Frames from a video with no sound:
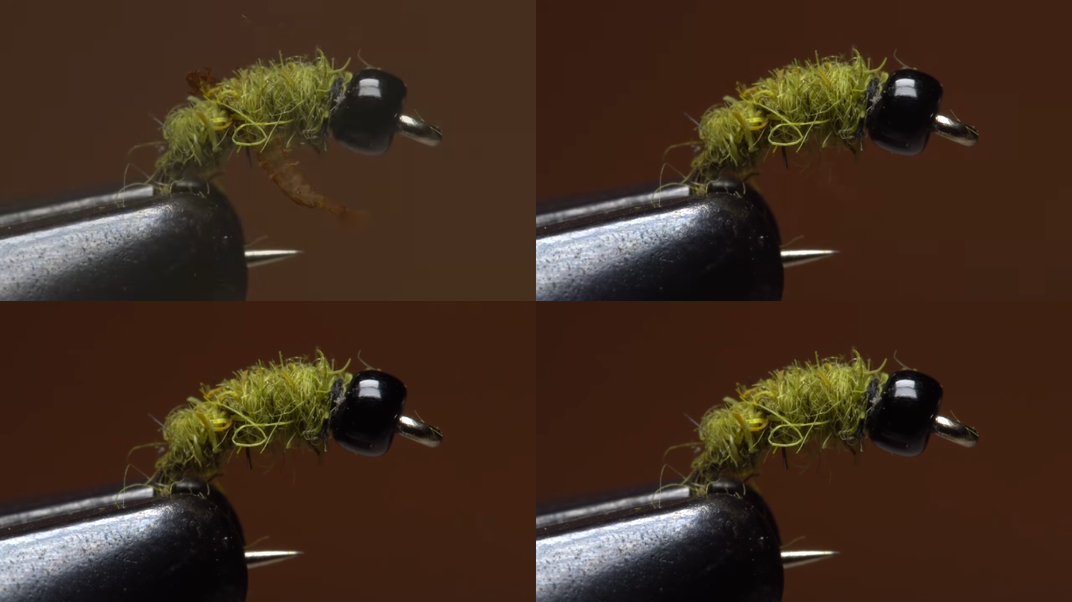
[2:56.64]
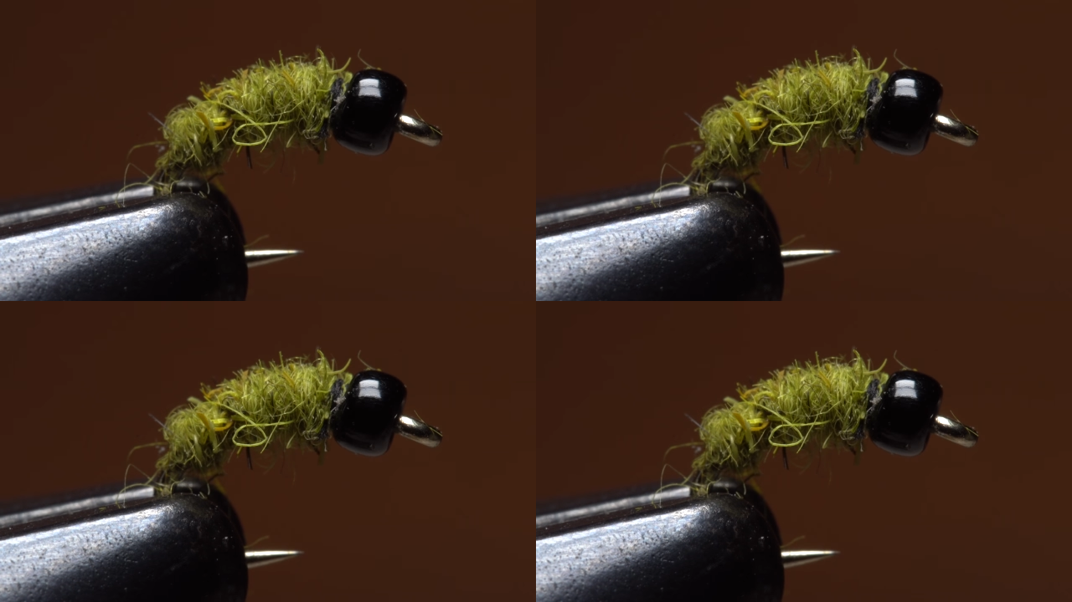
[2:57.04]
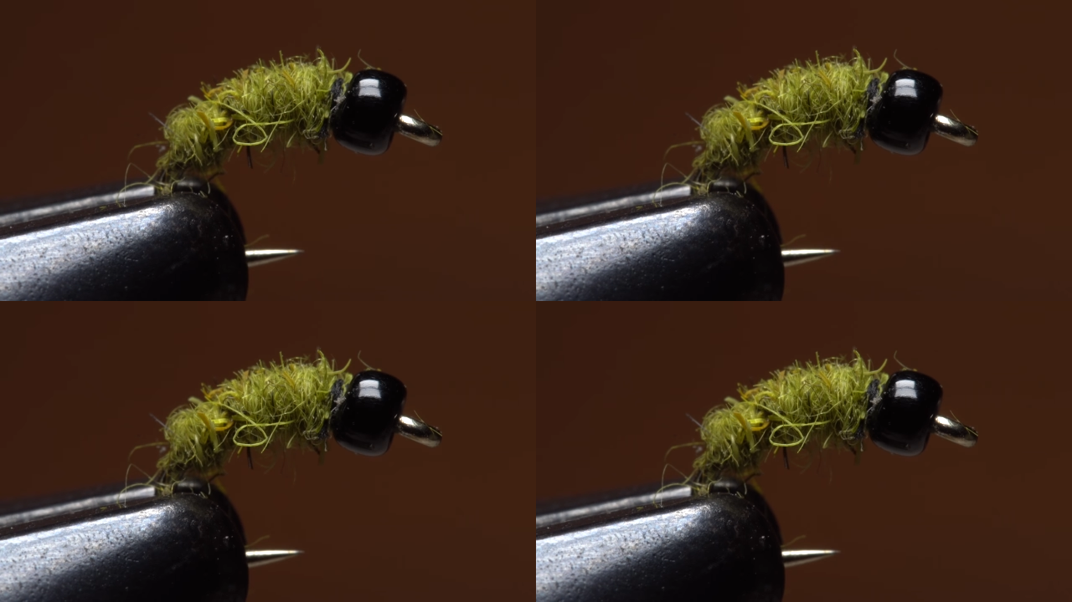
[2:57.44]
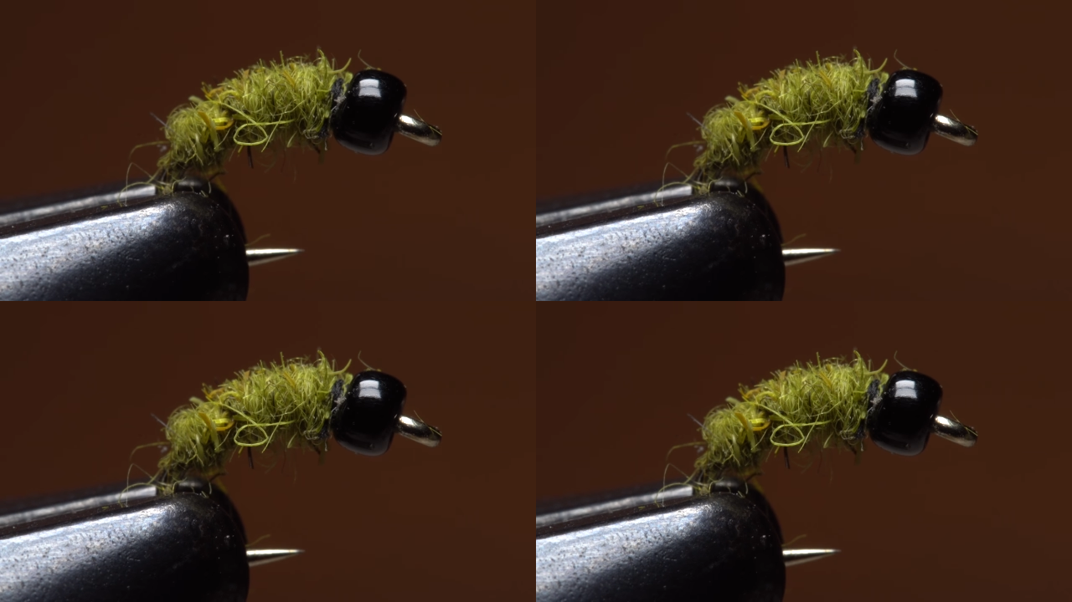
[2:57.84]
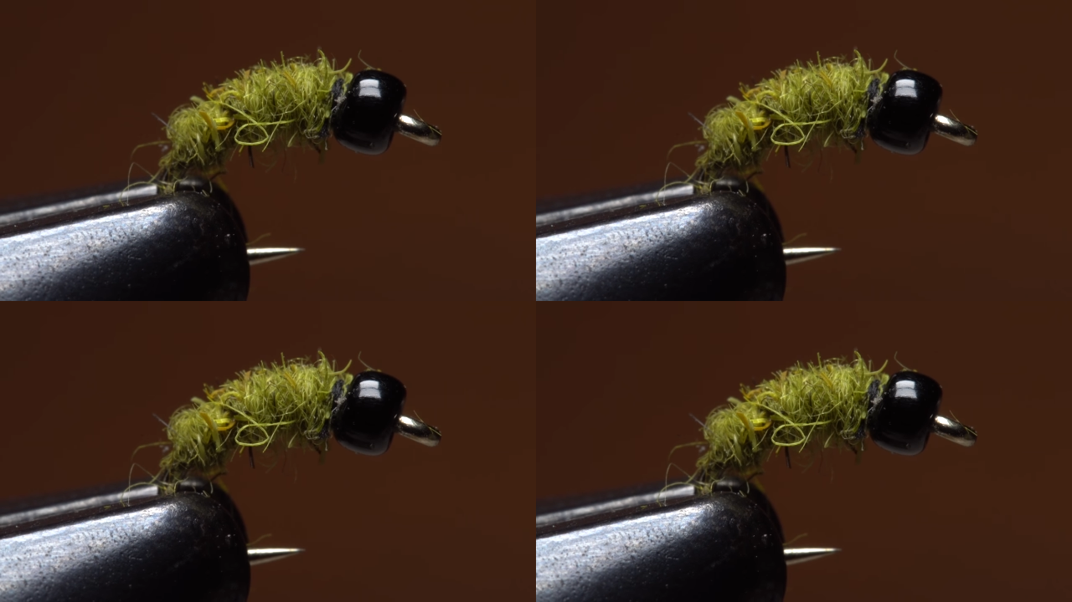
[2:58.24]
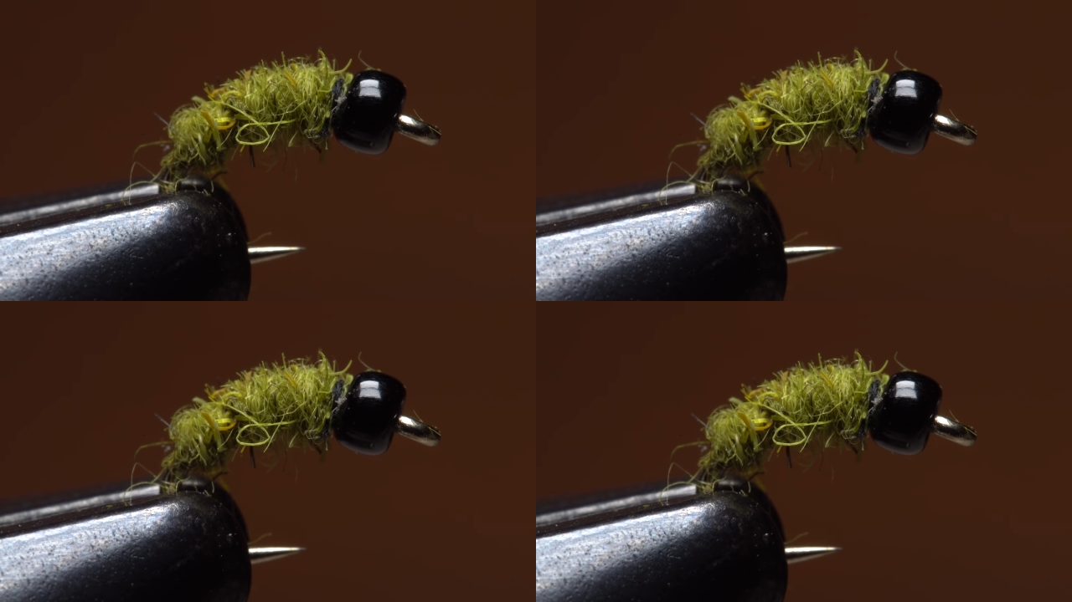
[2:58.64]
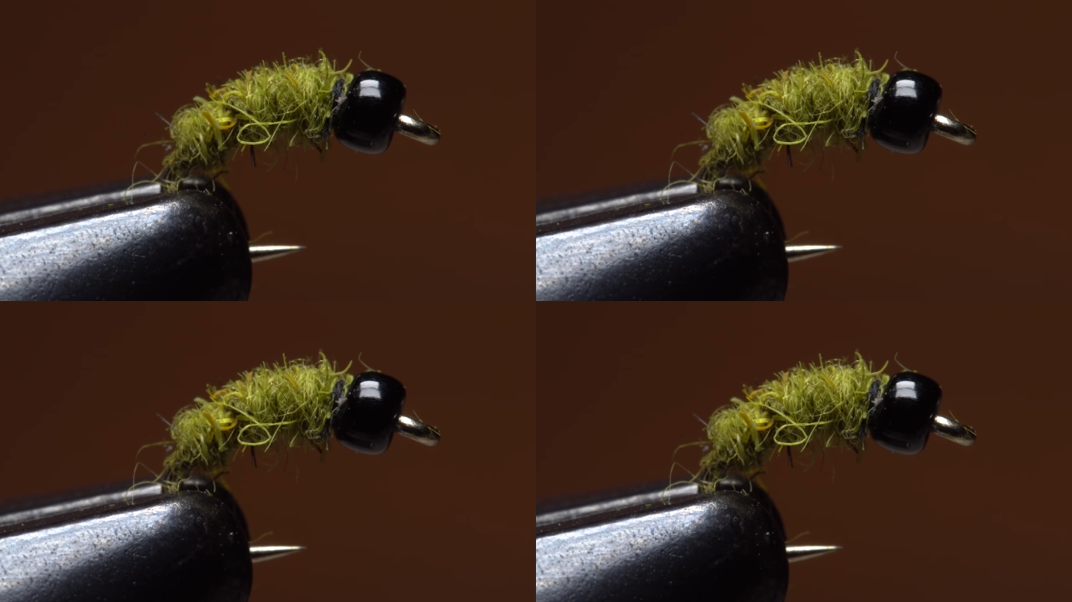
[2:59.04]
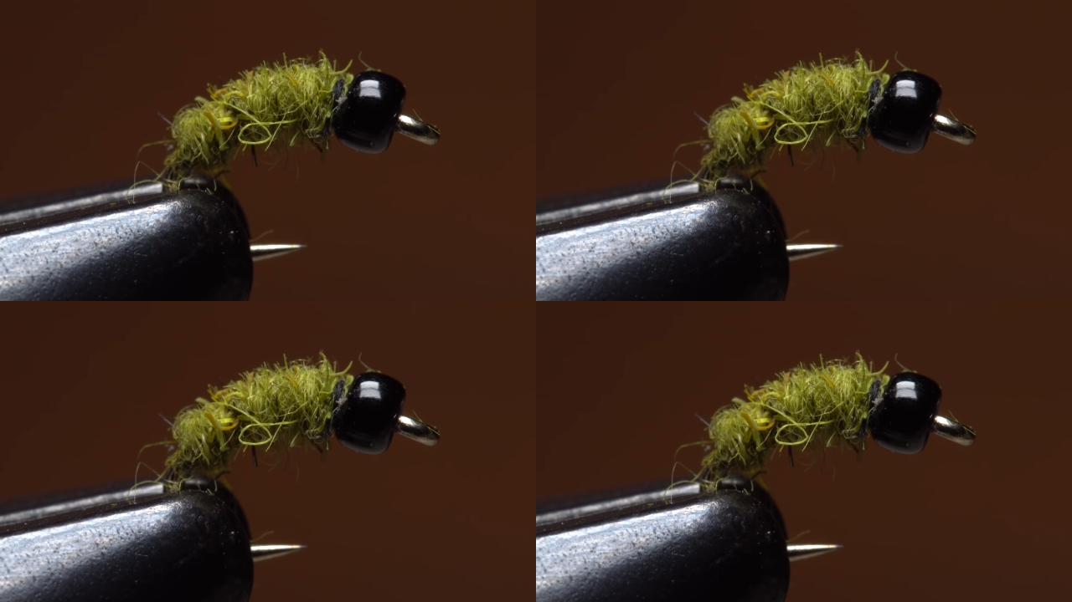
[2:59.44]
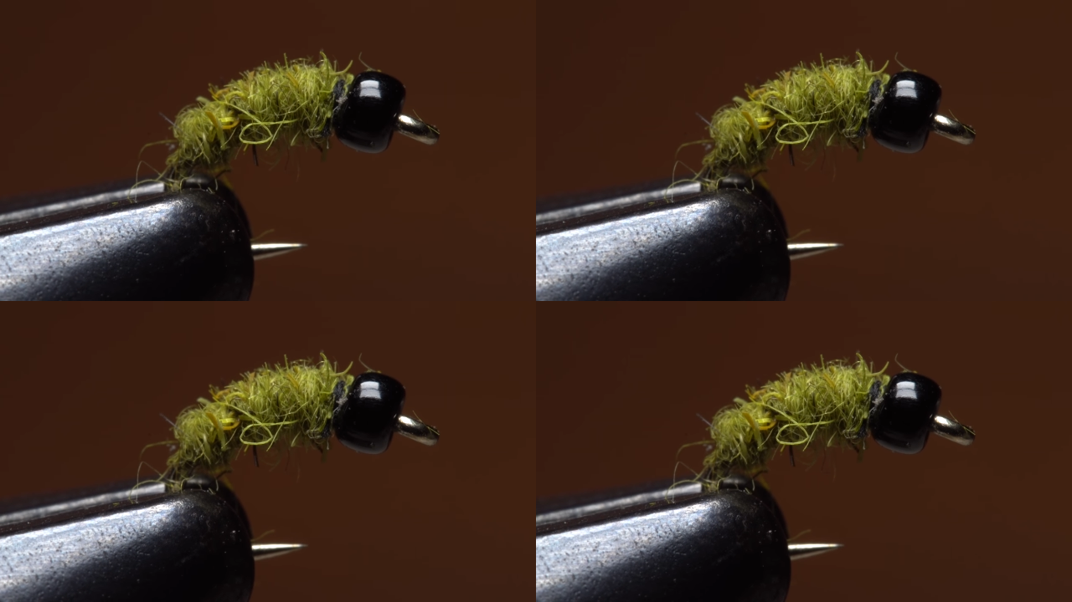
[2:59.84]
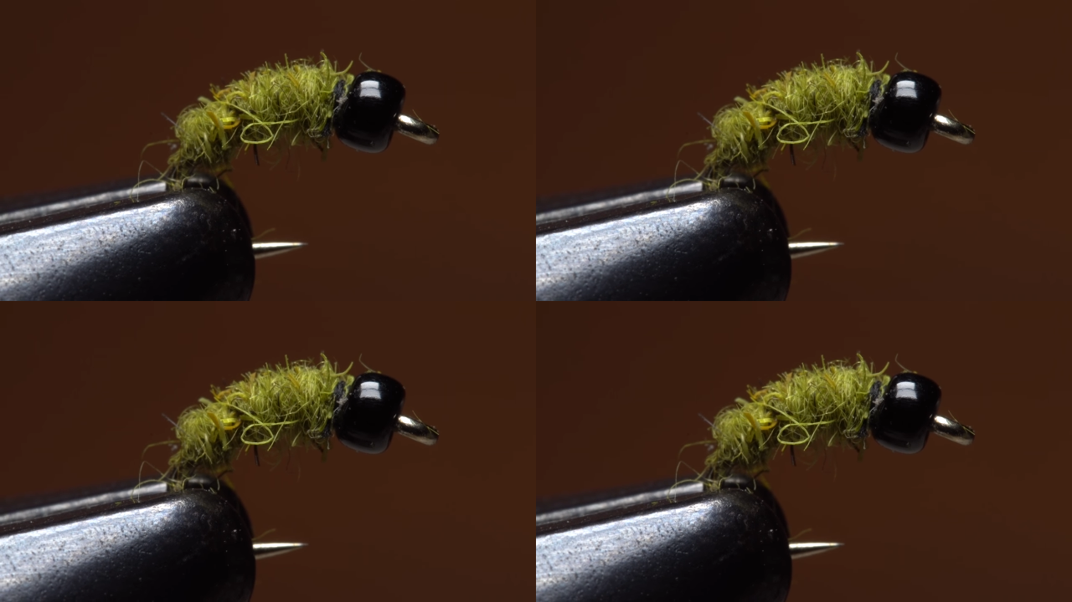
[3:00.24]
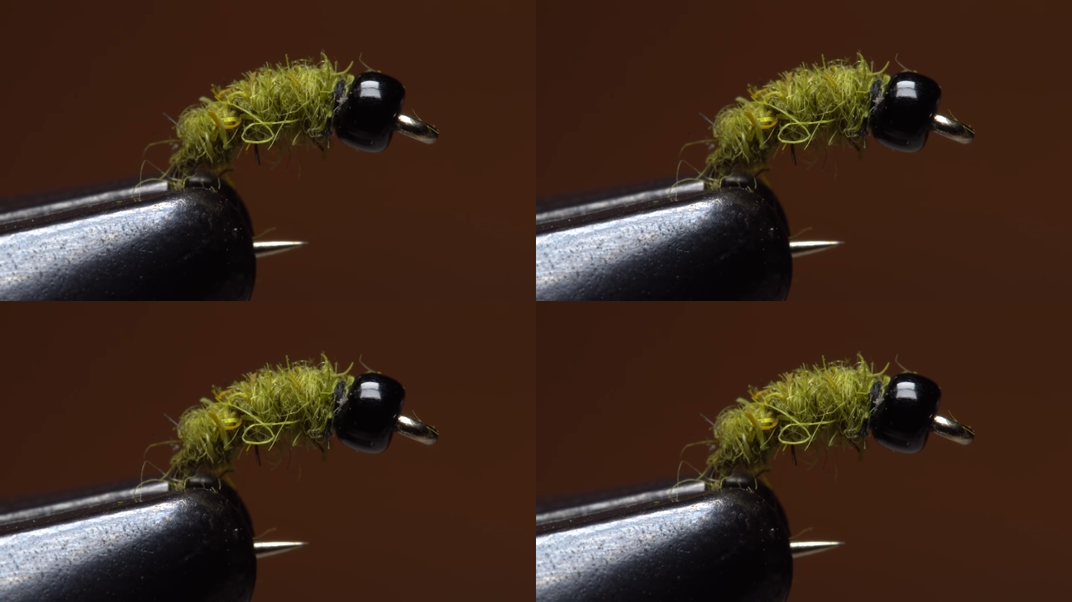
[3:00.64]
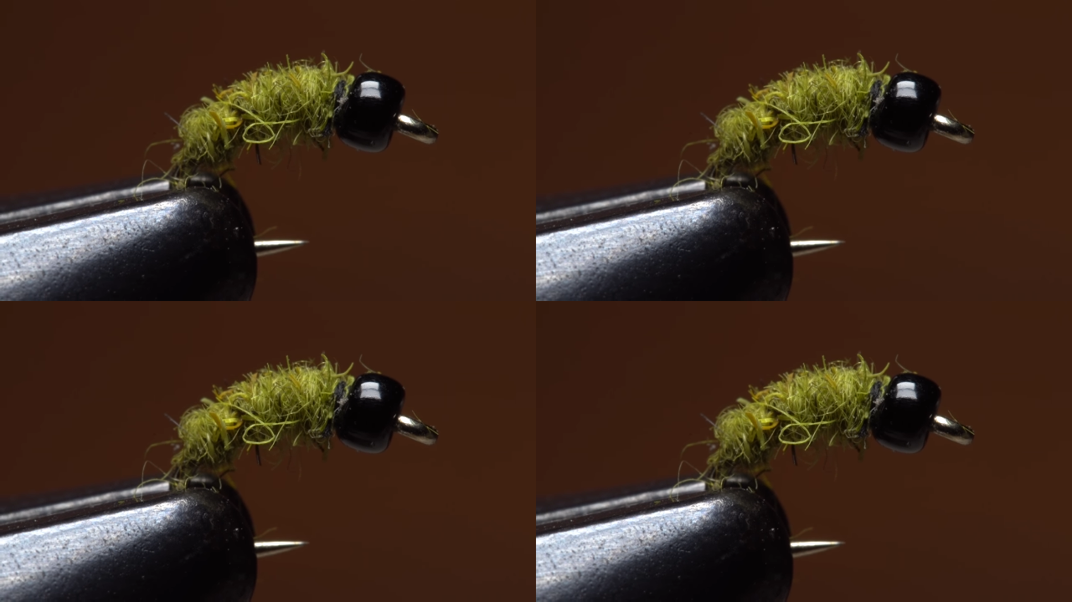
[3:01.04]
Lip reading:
No face is visible, so there are no lips to read.